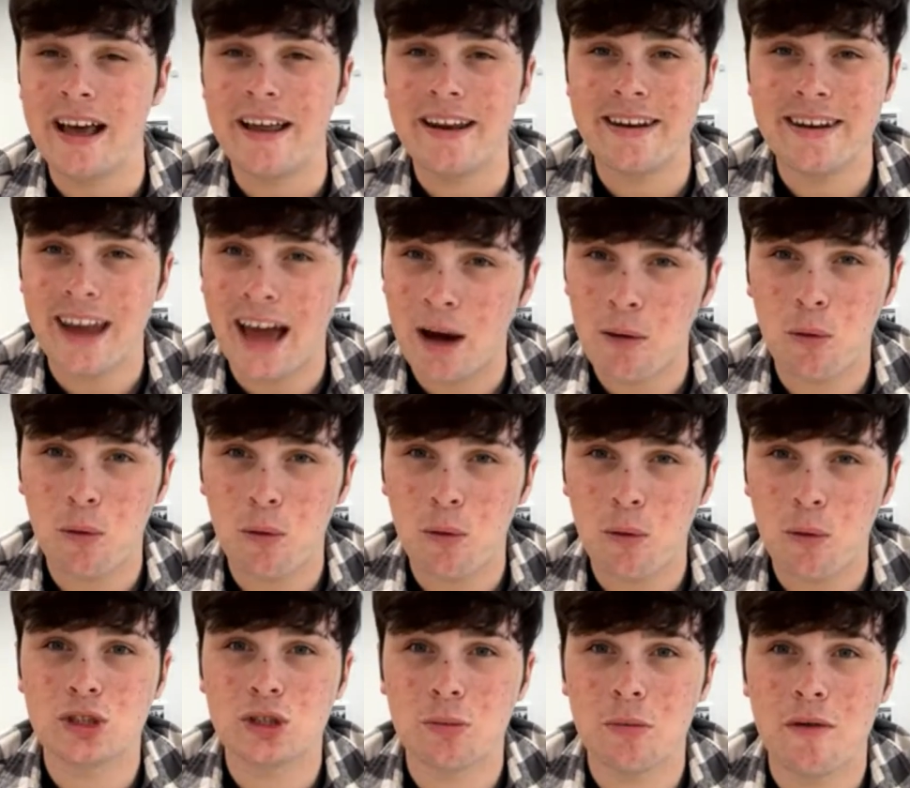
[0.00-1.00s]
now own
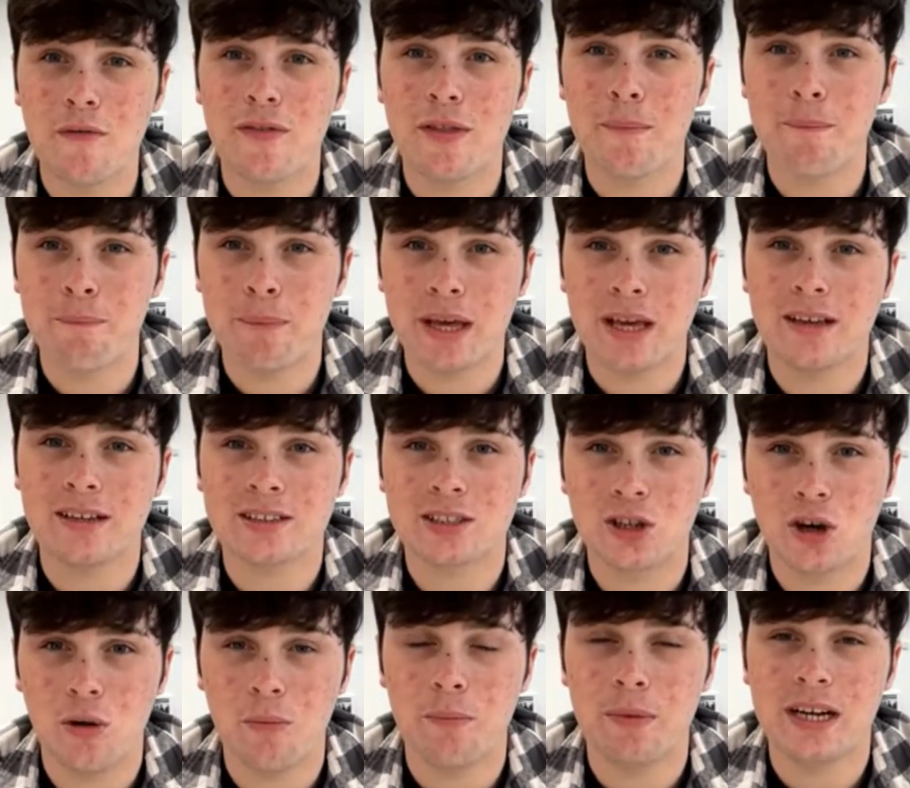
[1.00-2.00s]
some of the biggest
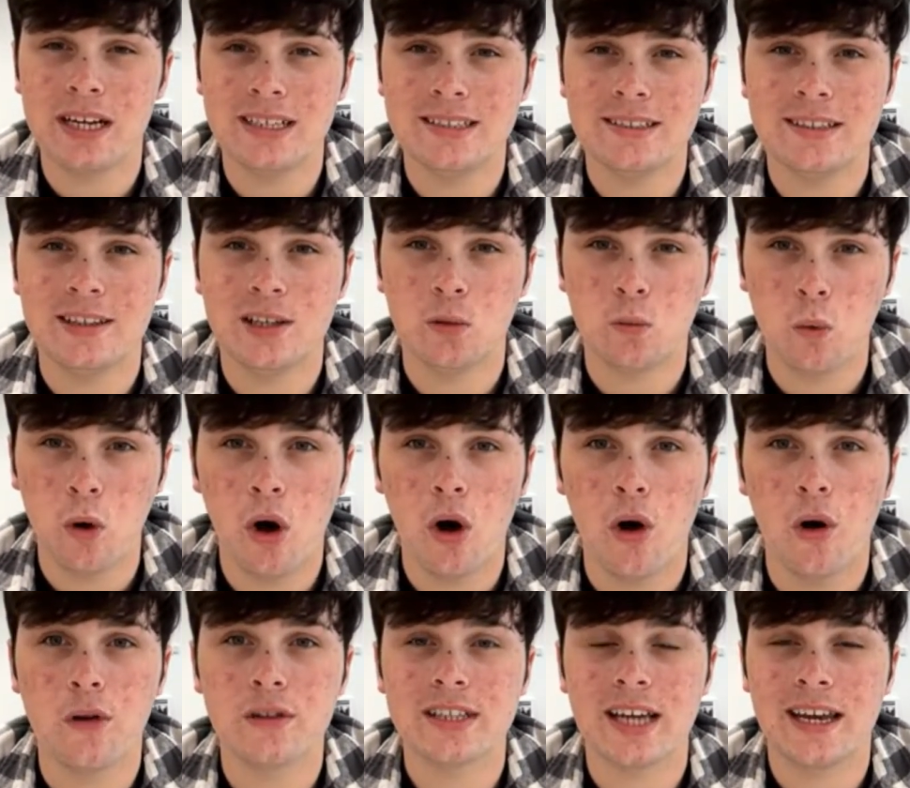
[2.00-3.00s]
companies in the
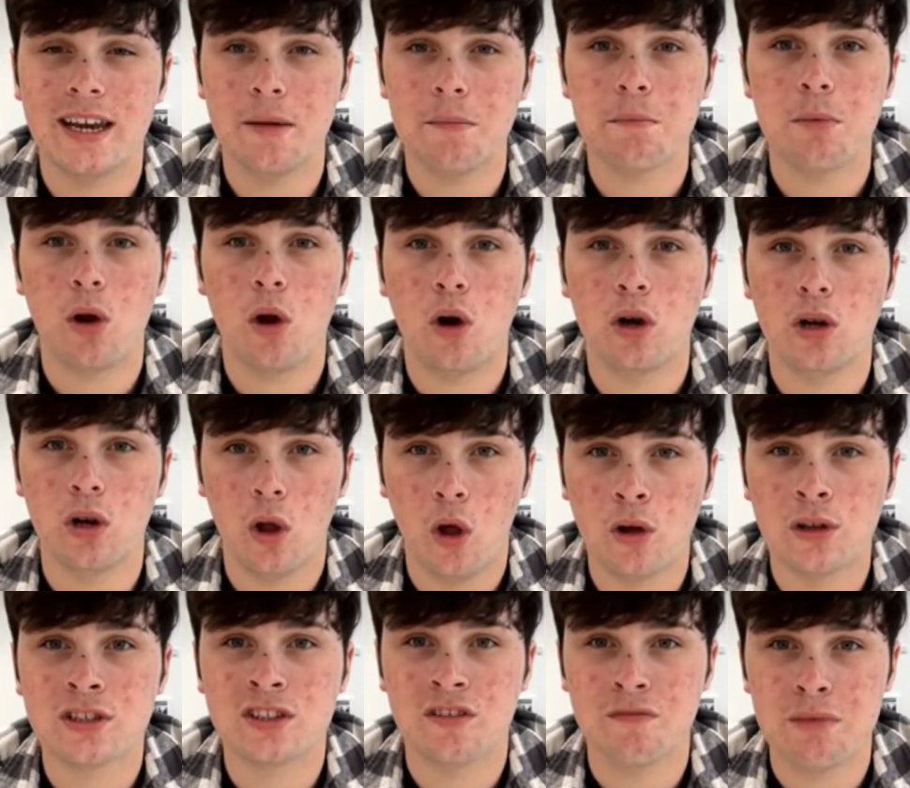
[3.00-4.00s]
world and employ
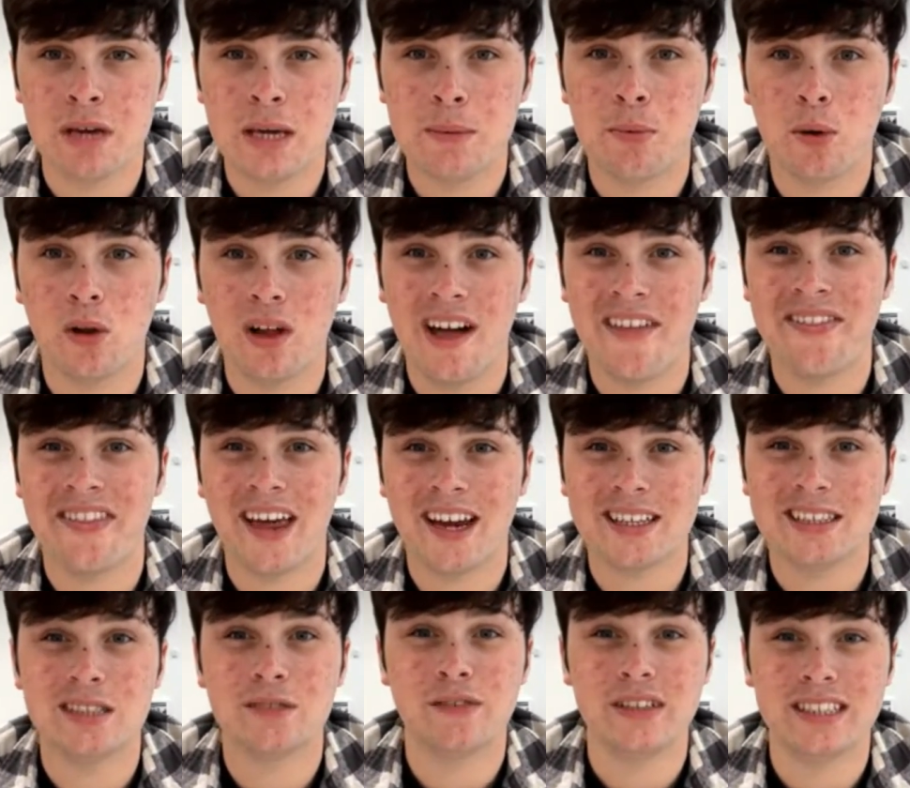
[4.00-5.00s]
lots of people, and that
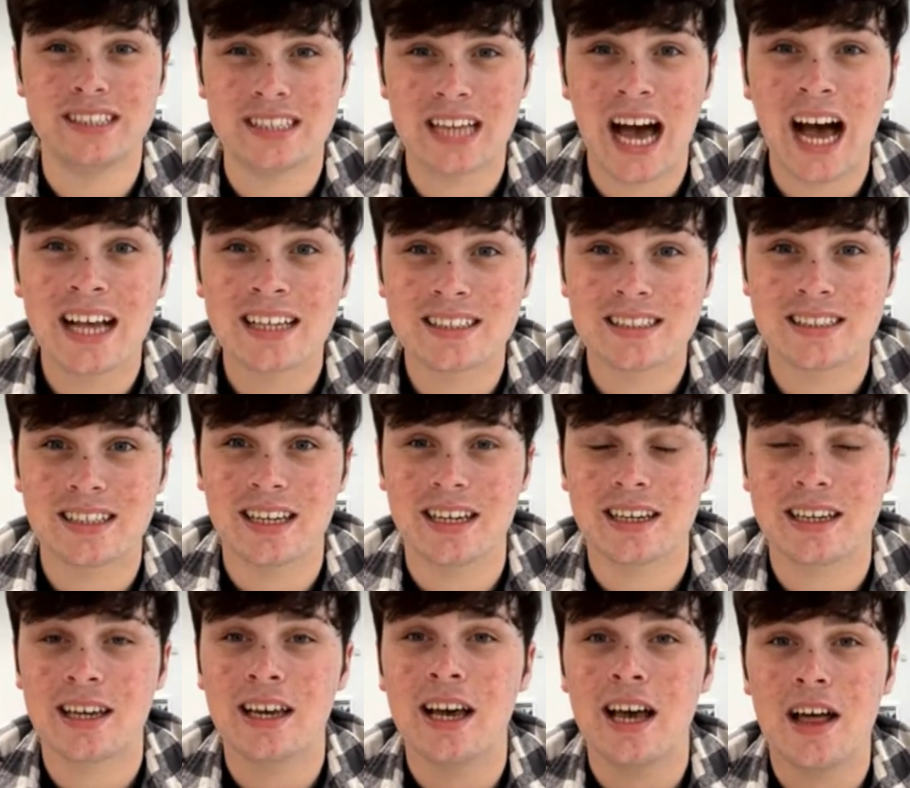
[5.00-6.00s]
is
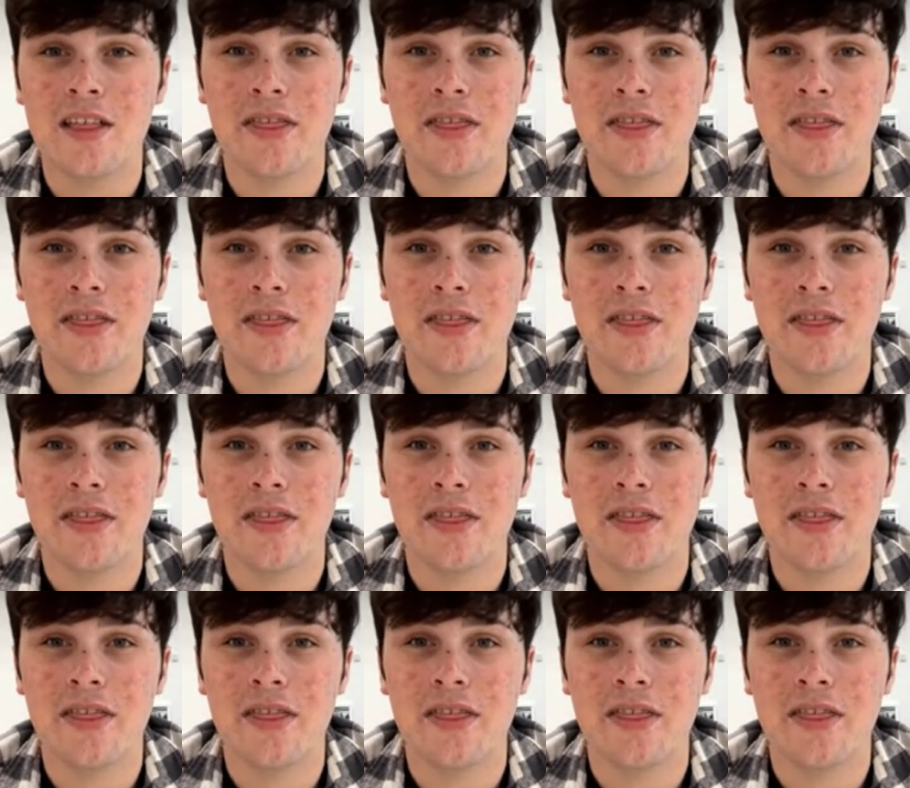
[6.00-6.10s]
fantastic.